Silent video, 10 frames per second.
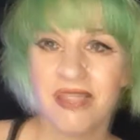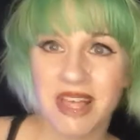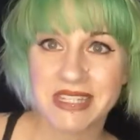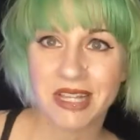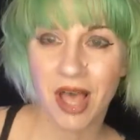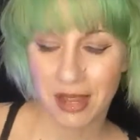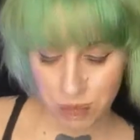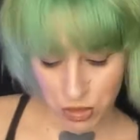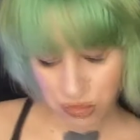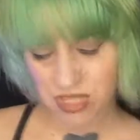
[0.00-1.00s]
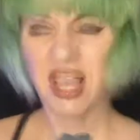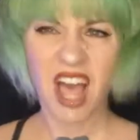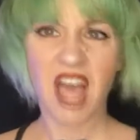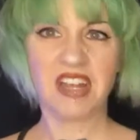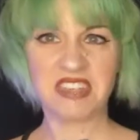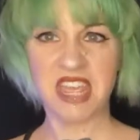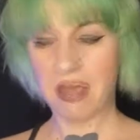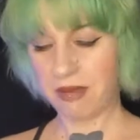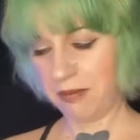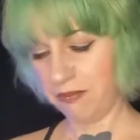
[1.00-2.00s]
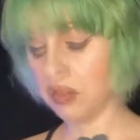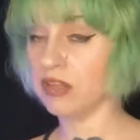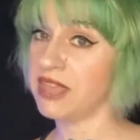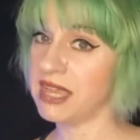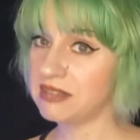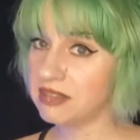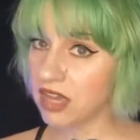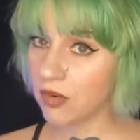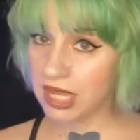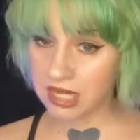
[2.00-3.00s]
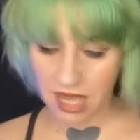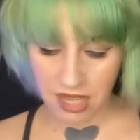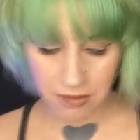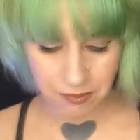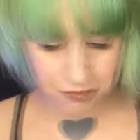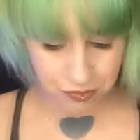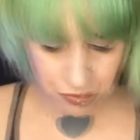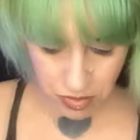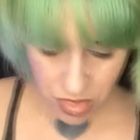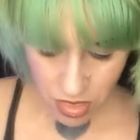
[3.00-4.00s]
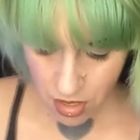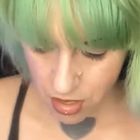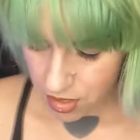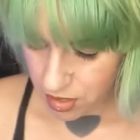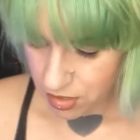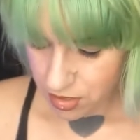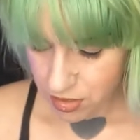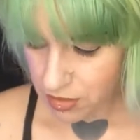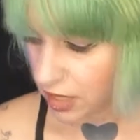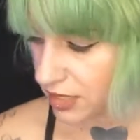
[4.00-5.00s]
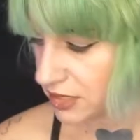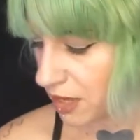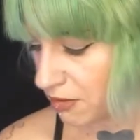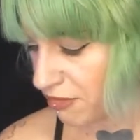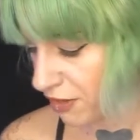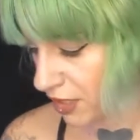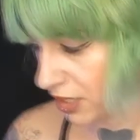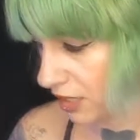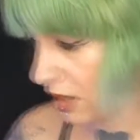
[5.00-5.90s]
That's lime juice. God damn it. Good thing it didn't go in yet. You guys, I'm a fucking